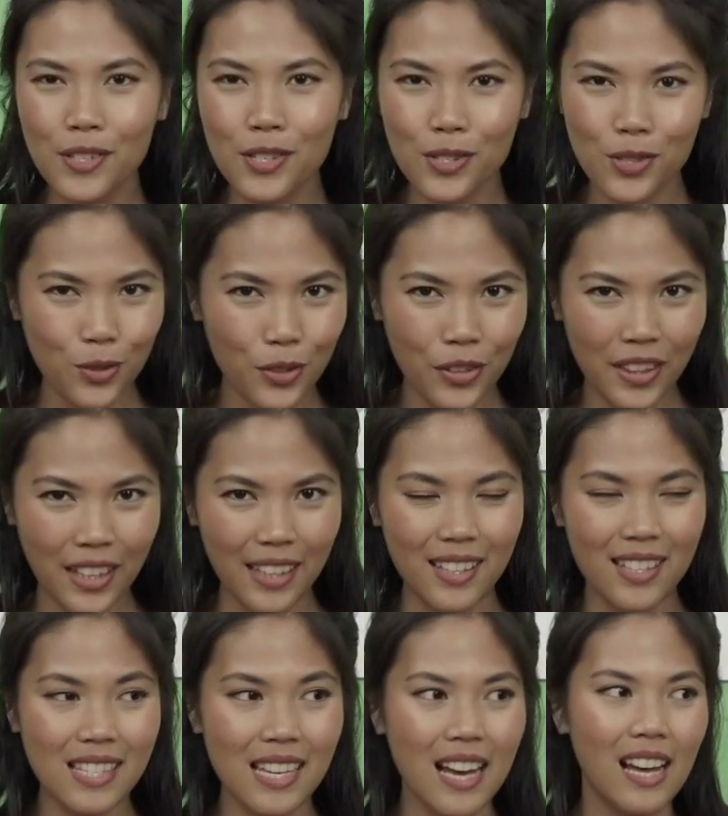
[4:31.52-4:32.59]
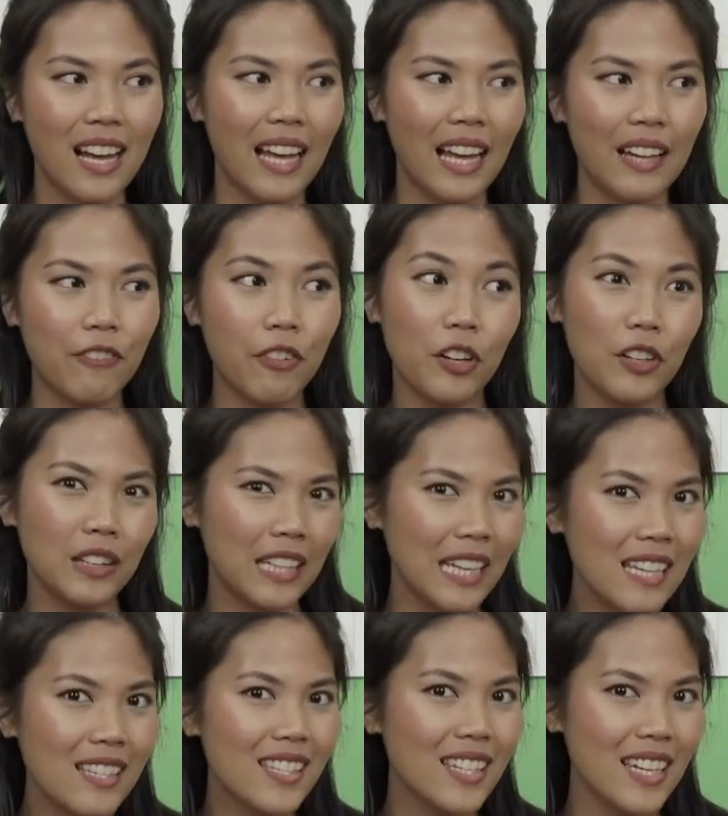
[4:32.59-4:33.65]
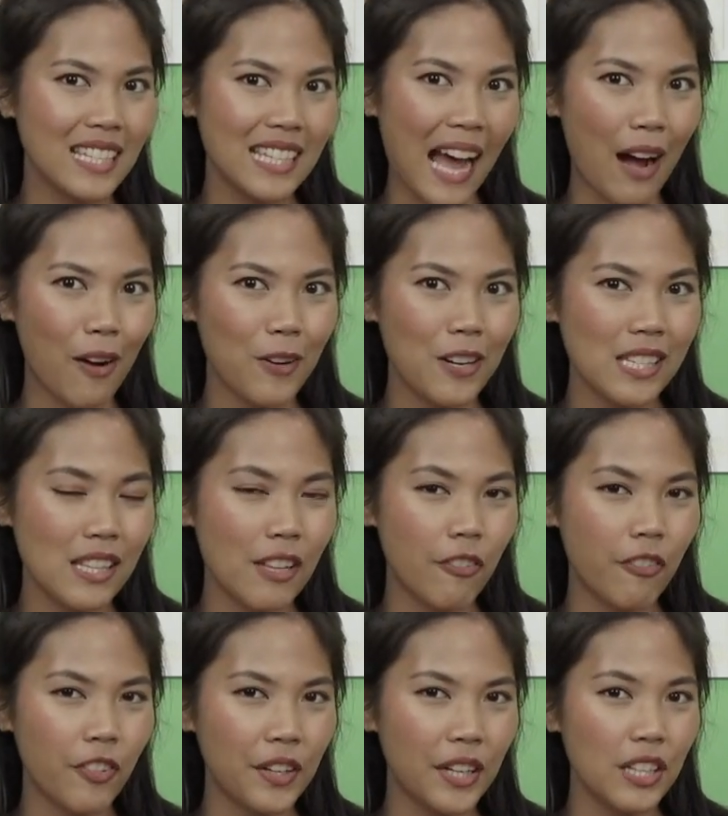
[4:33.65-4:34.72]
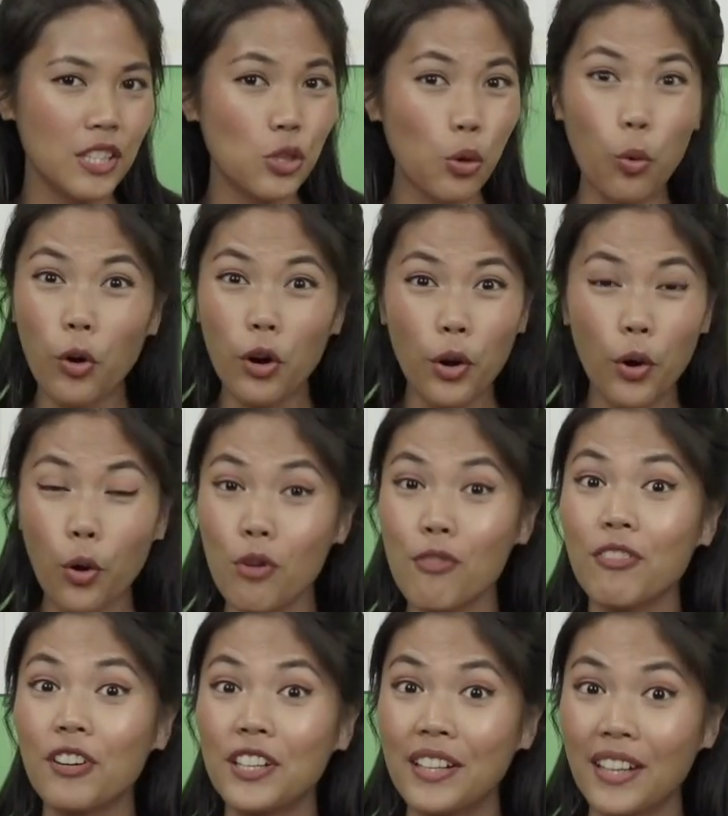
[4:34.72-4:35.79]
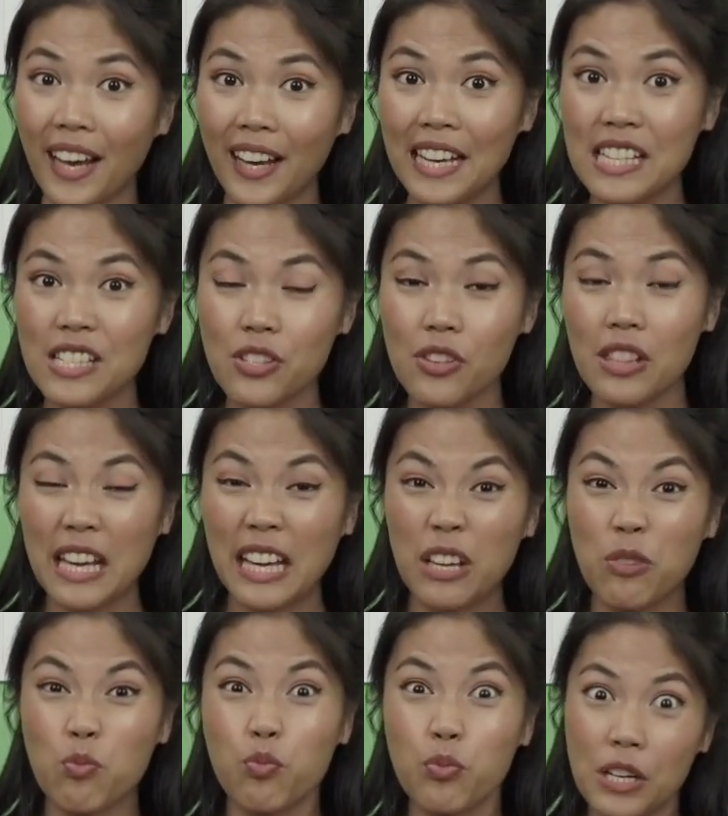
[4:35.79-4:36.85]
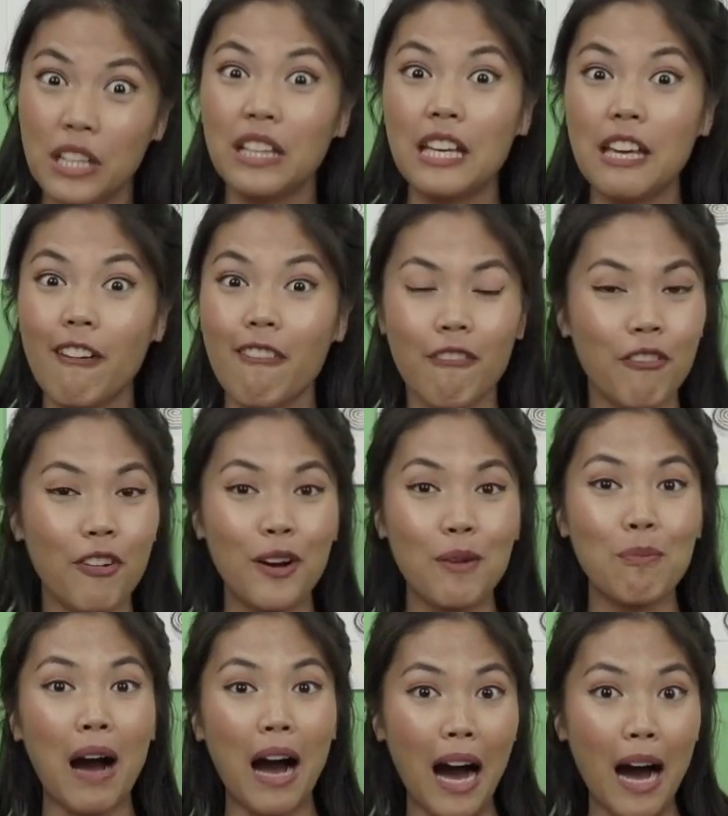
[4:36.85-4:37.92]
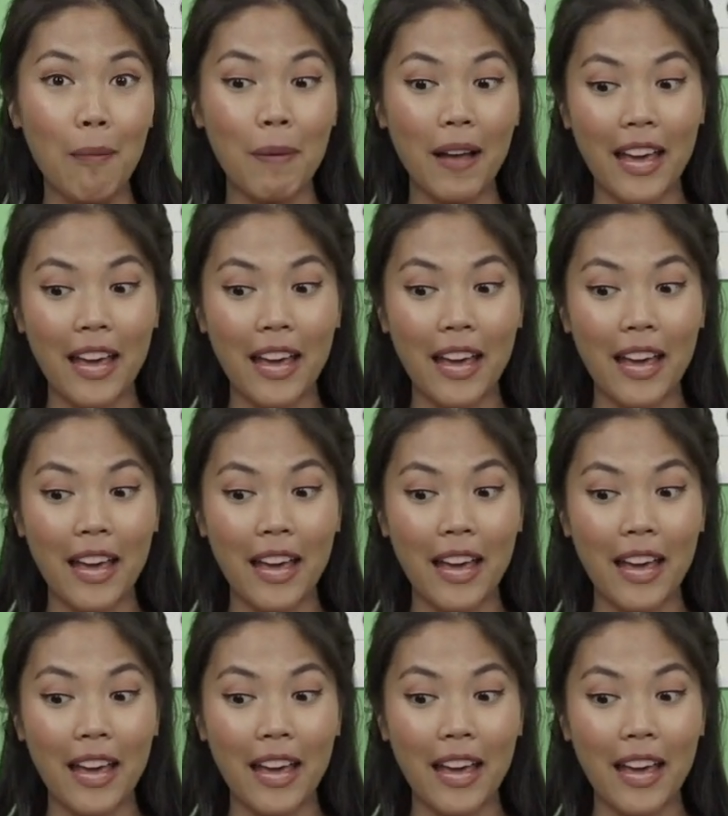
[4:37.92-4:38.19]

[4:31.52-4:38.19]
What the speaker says: to store these for at least 6 hours in the fridge or overnight so they can really firm up.